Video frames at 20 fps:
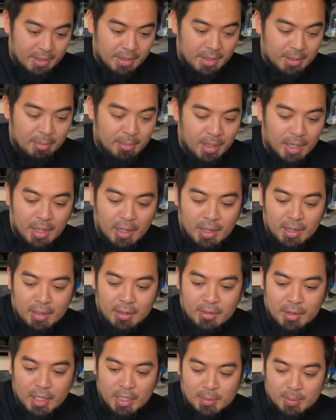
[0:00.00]
the bar, the
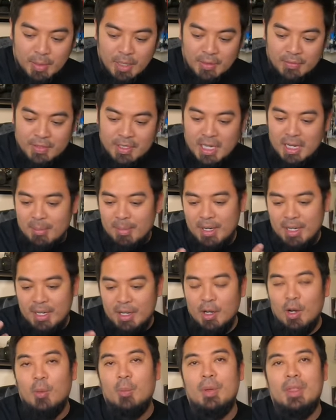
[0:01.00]
crossbar off top, I need
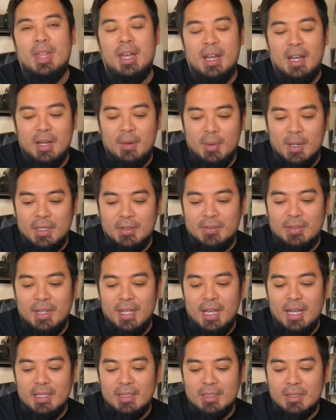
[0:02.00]
to open that anyways for
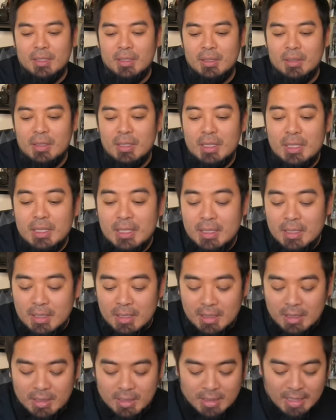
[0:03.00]
that. So
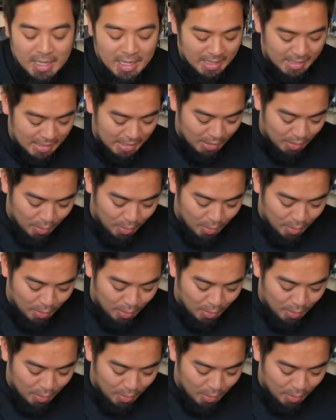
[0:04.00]
yeah, I got a